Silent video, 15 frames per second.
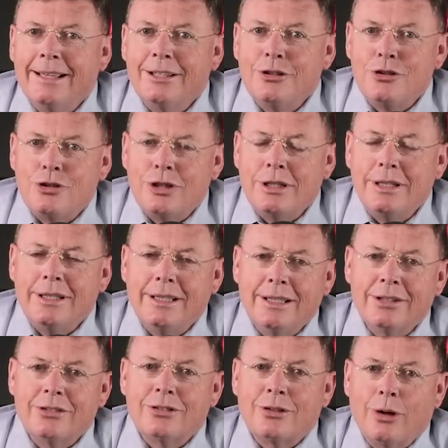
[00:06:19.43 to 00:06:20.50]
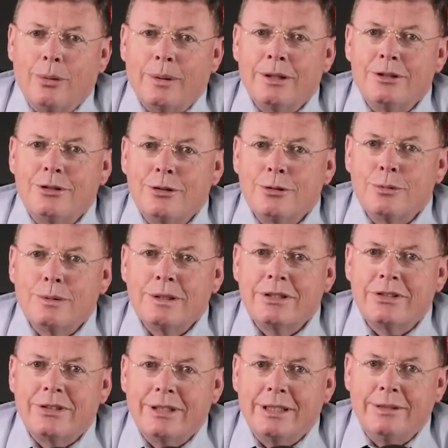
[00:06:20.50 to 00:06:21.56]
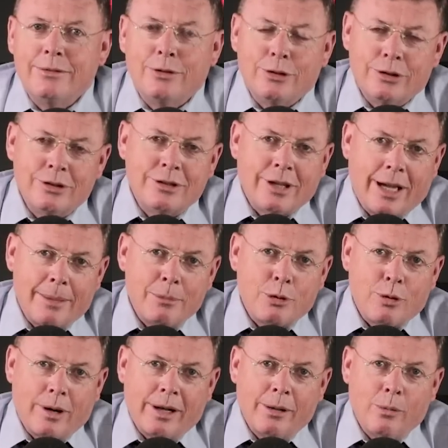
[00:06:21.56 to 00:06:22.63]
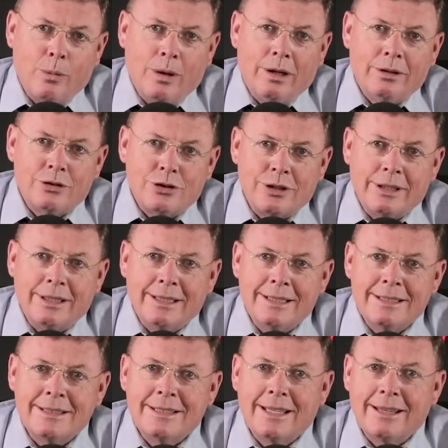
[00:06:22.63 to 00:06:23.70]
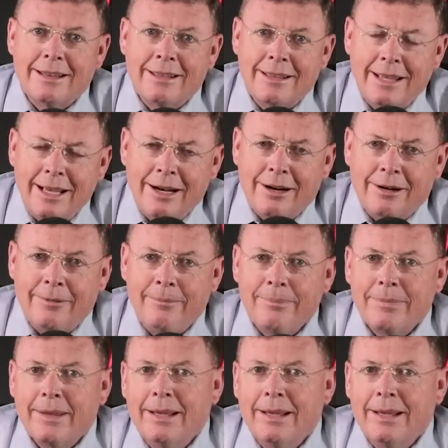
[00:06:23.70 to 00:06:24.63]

She is going to receive good time credit while she is there.